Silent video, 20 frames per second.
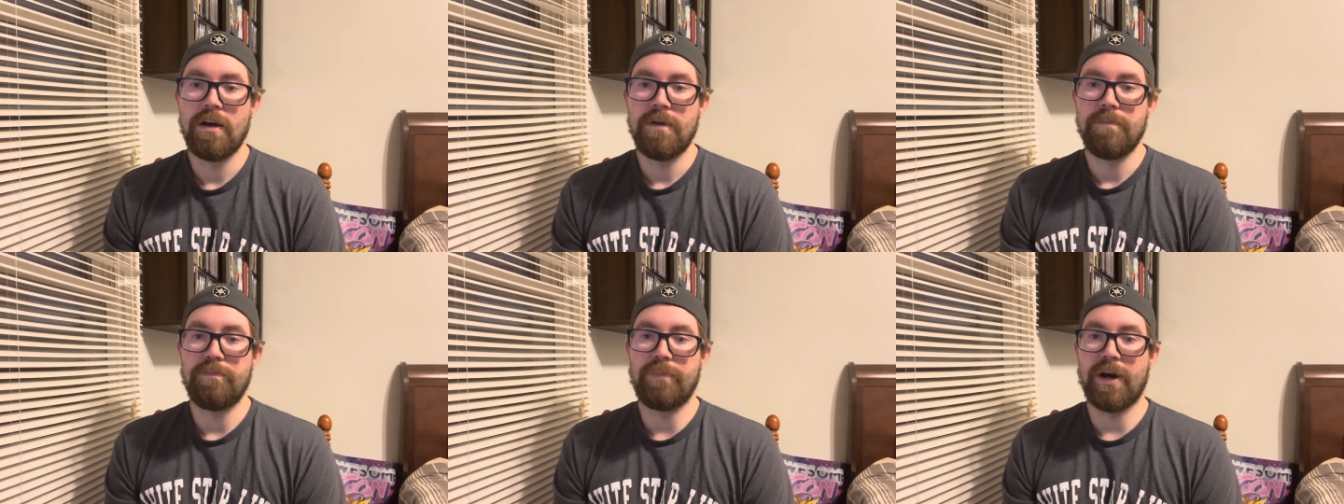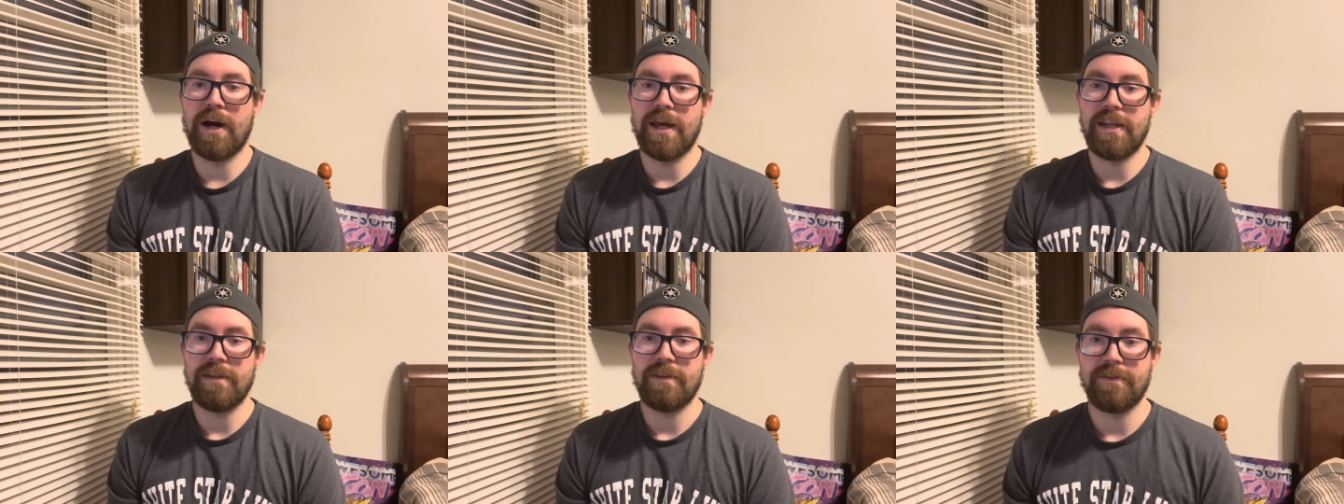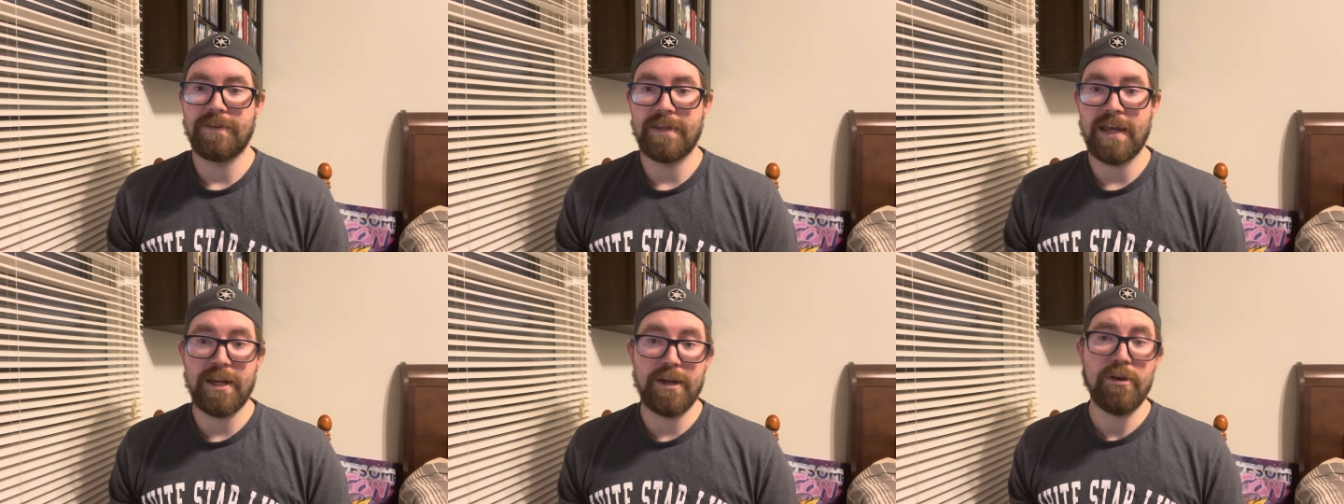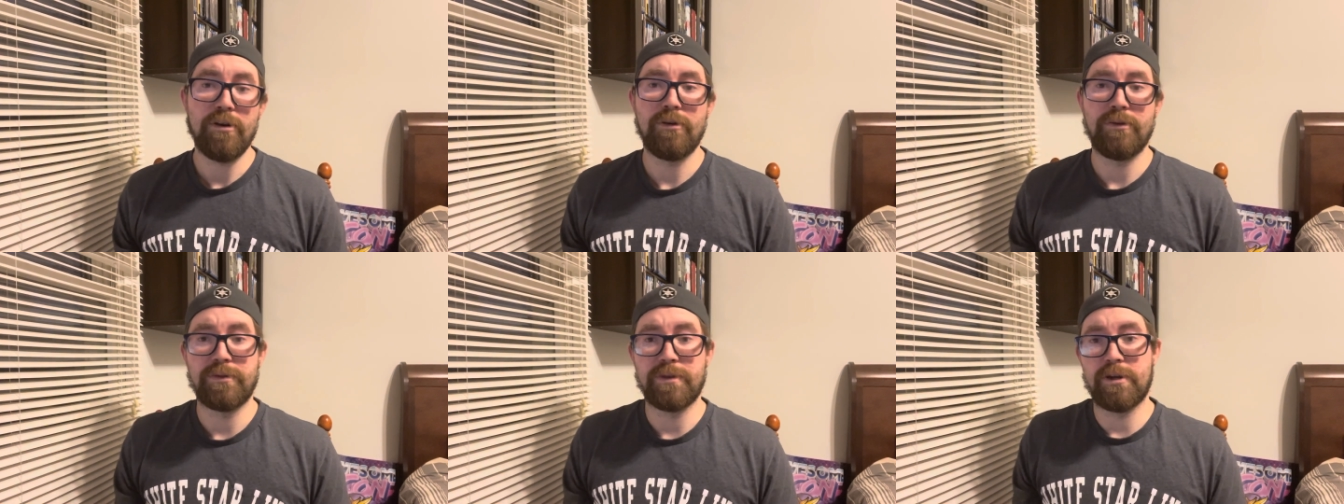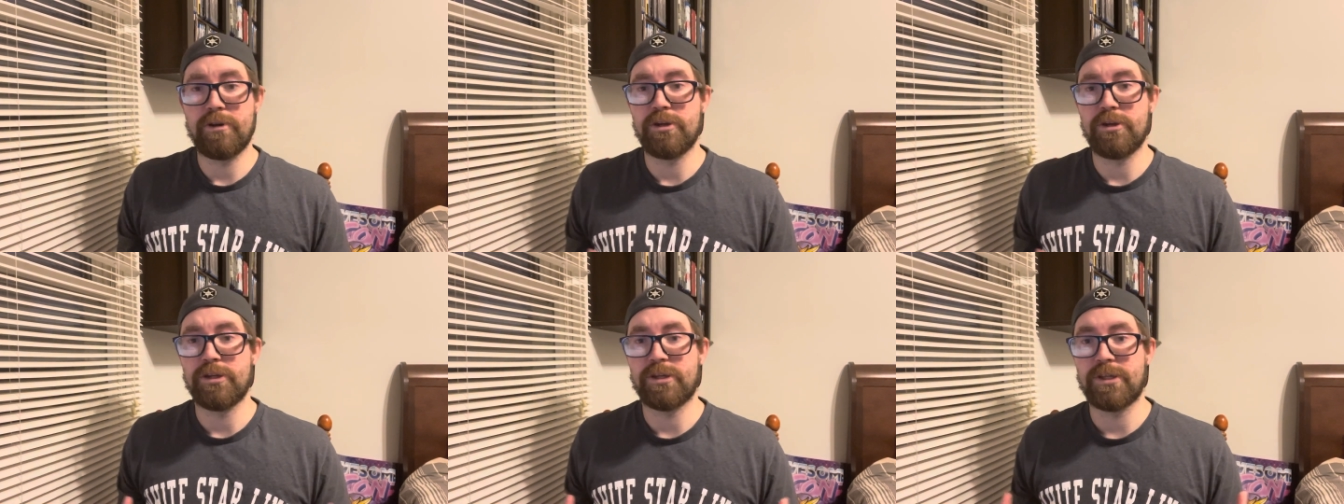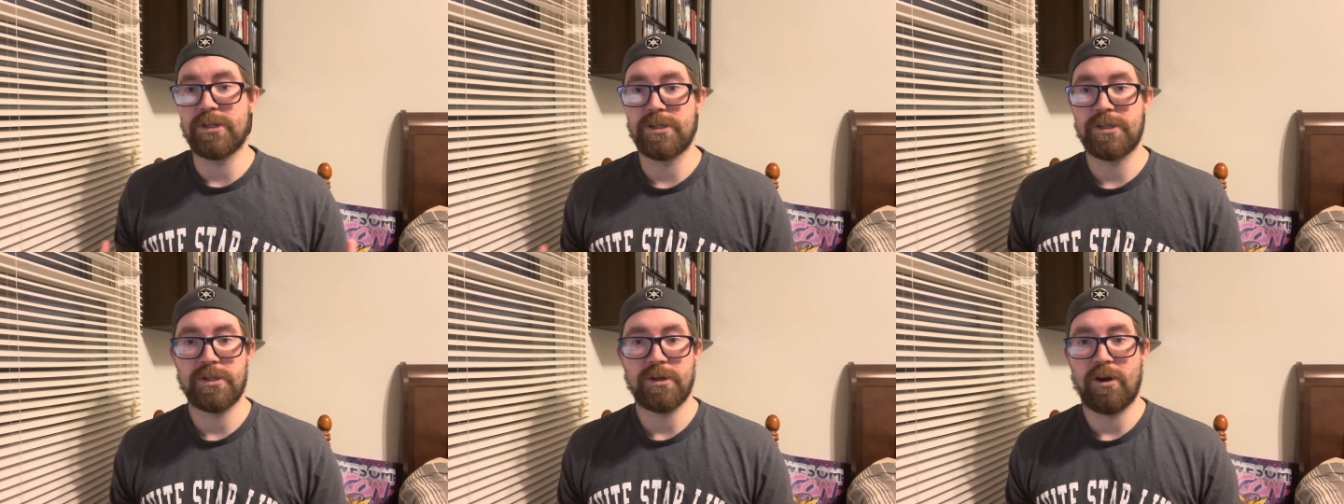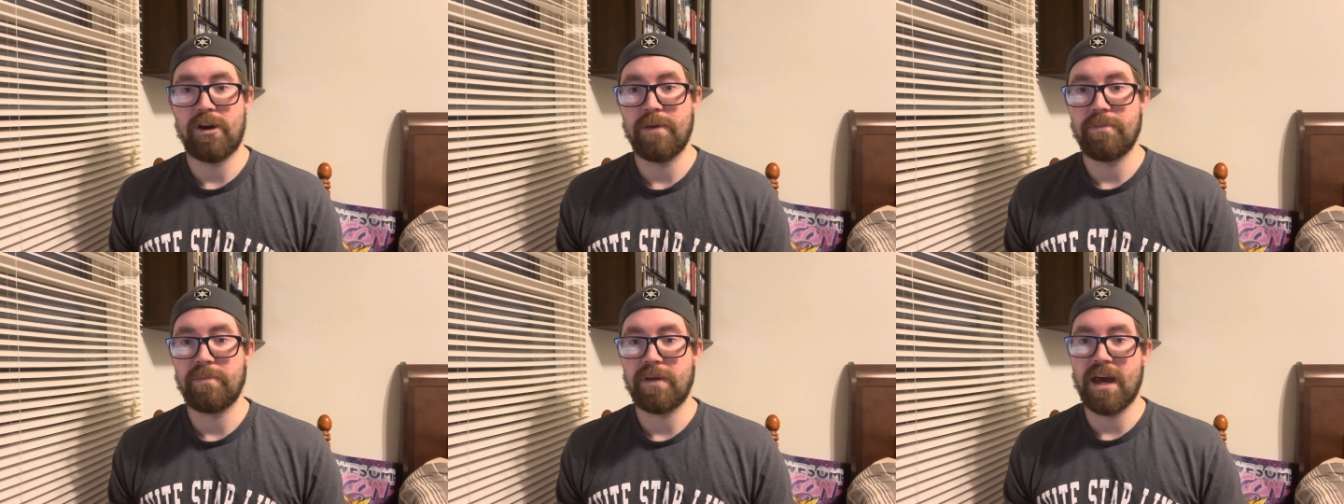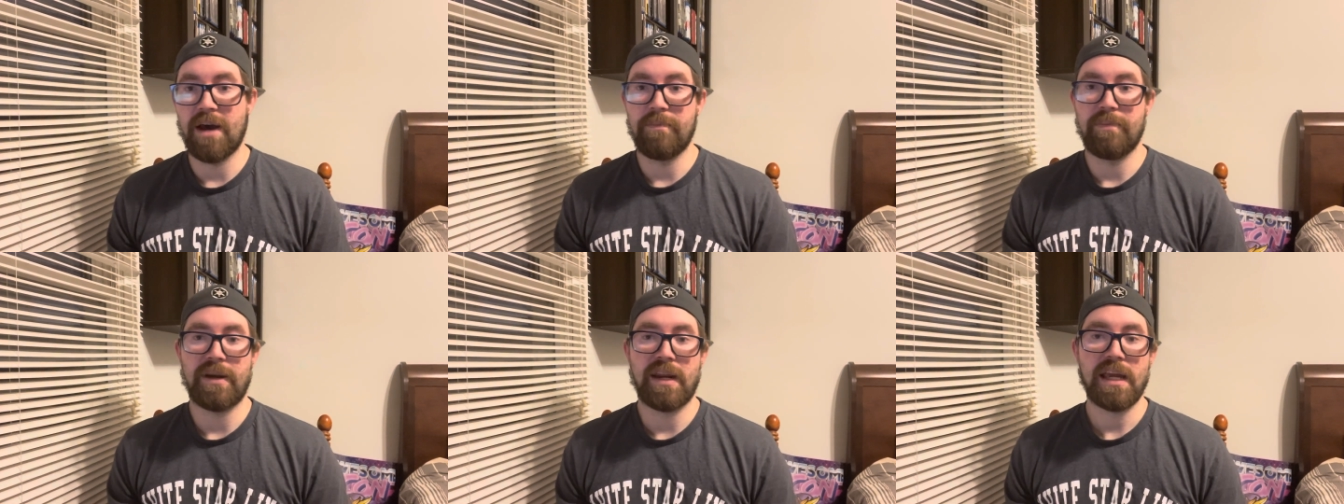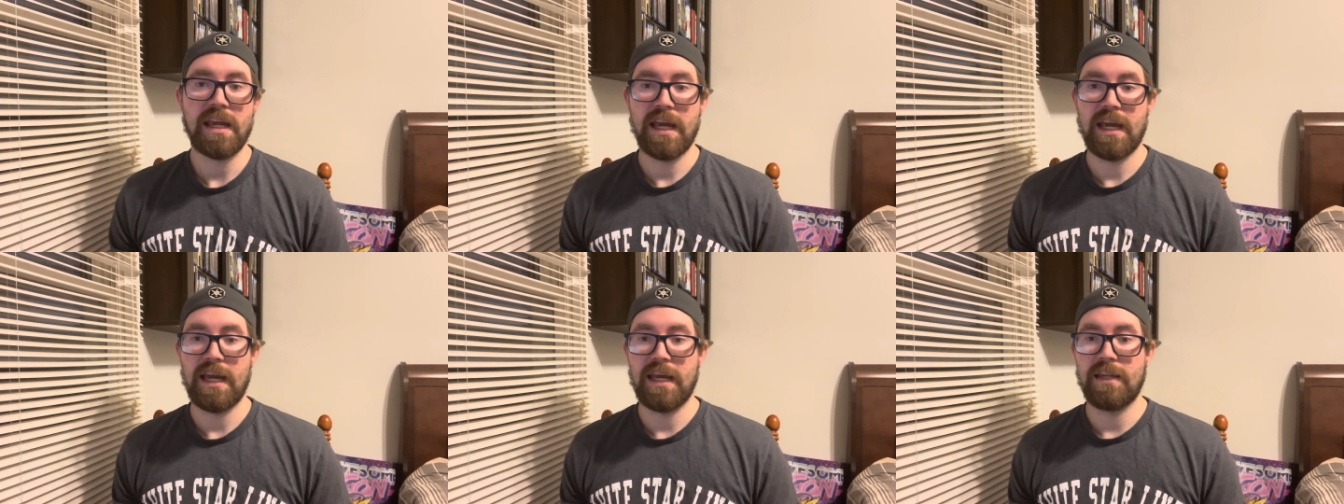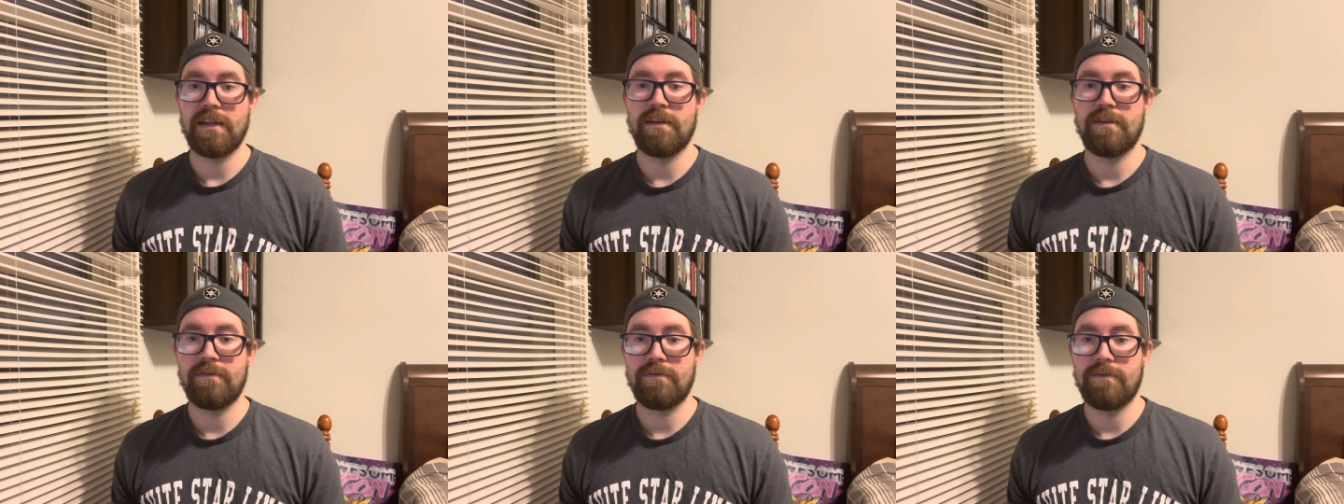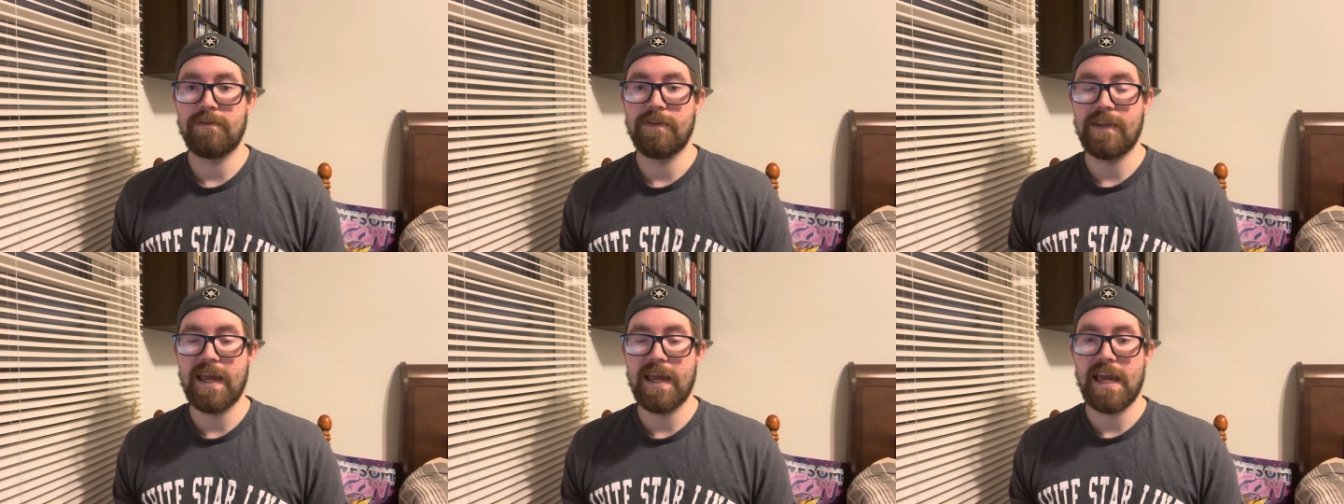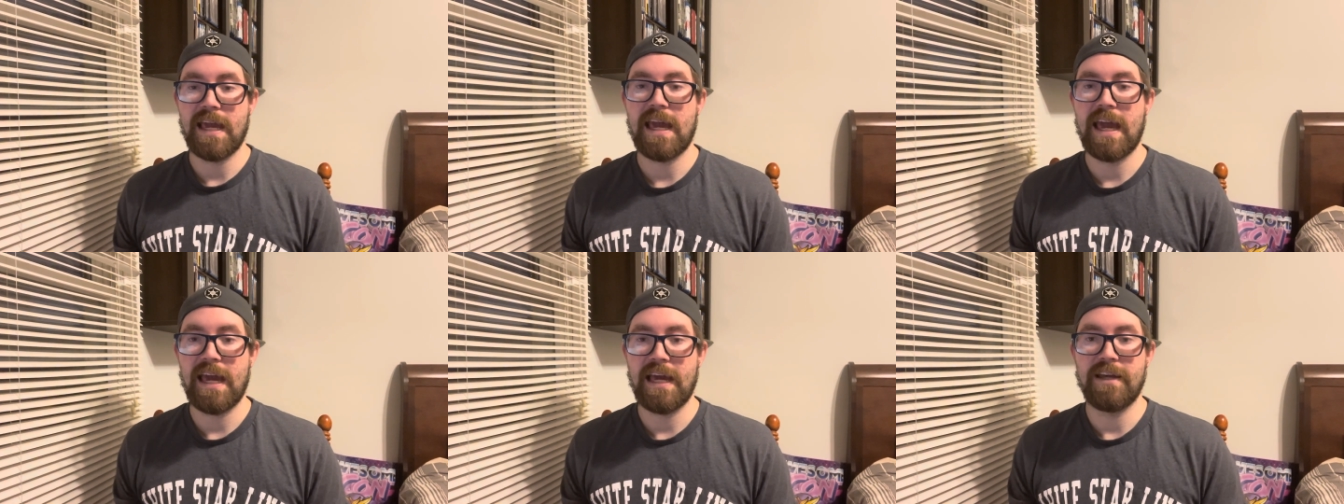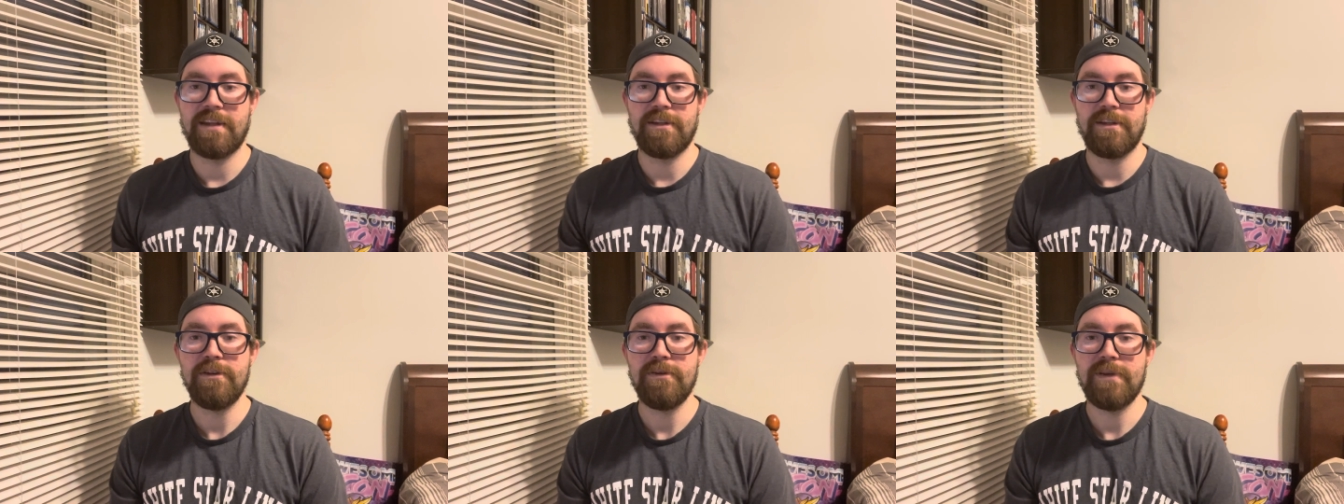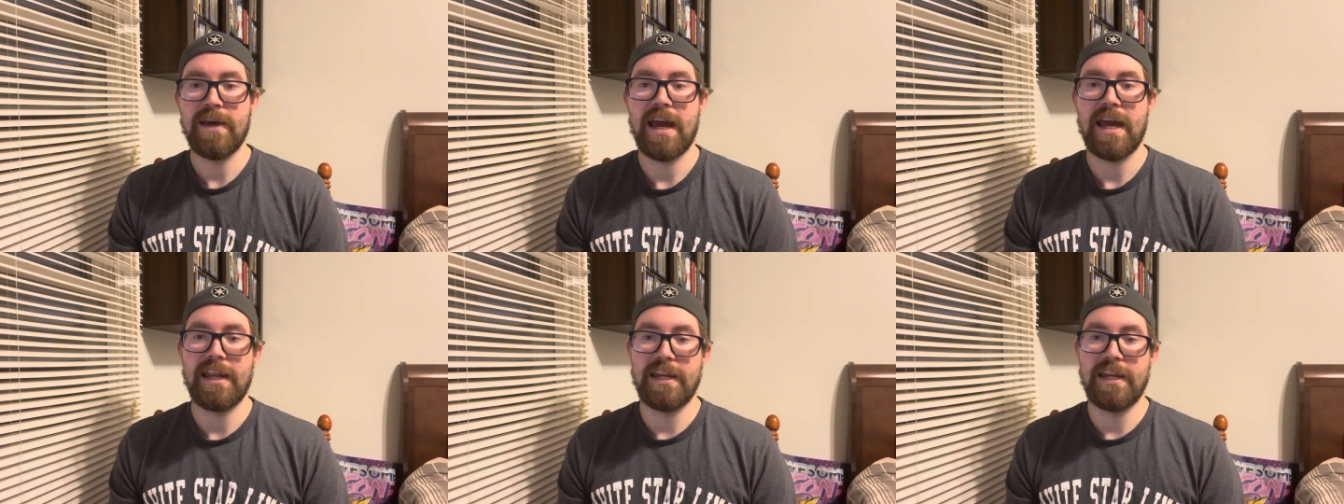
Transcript: but they don't. They're just a startup company, and they can't do that.